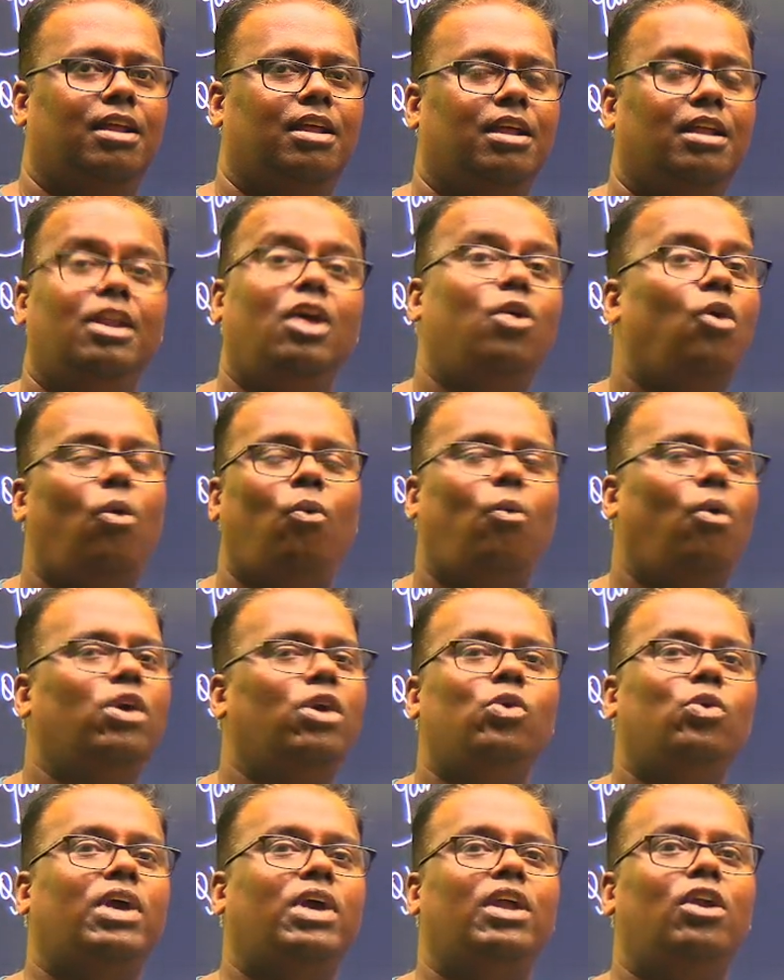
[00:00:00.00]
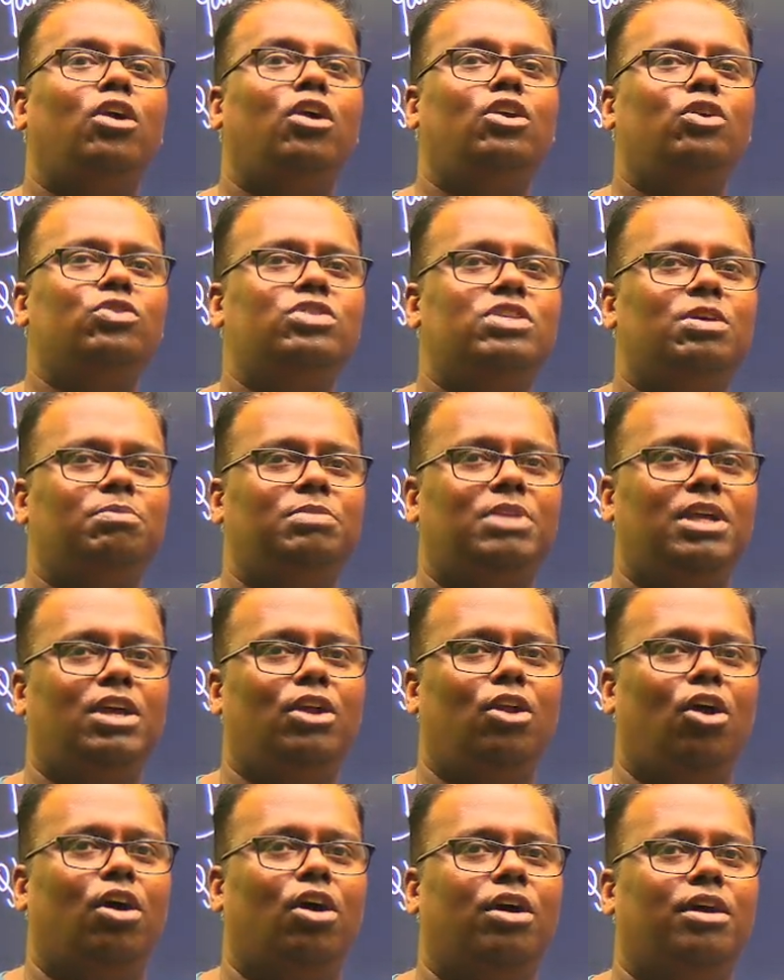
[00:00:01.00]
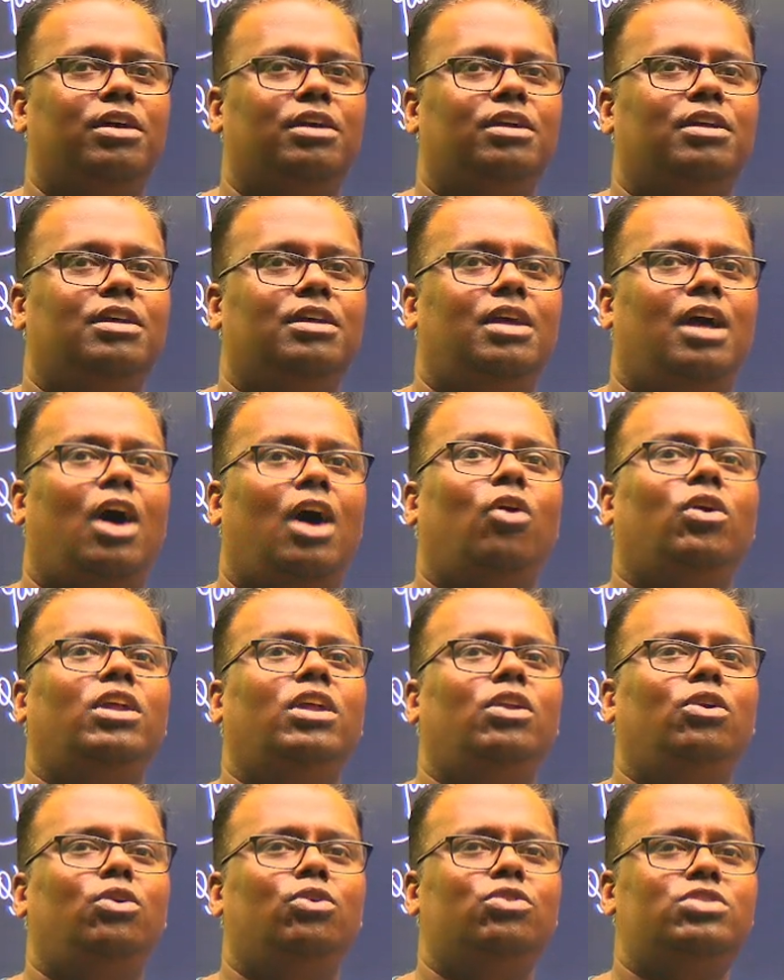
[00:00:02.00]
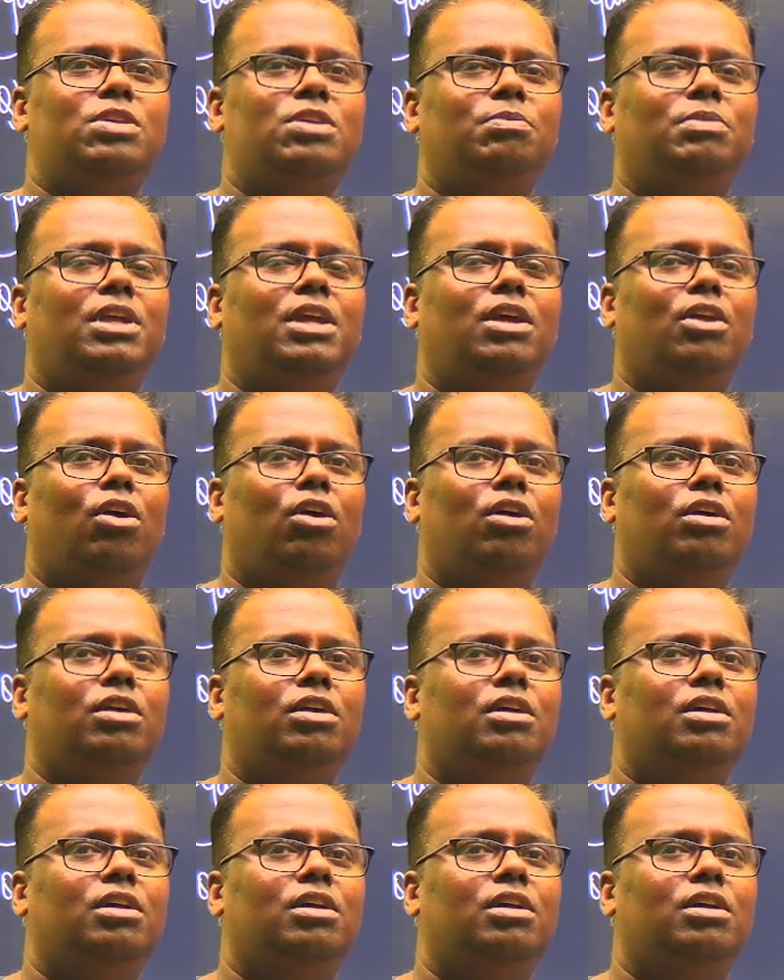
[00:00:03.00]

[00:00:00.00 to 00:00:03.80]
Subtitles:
No, you cannot do something wrong. How can you do something wrong?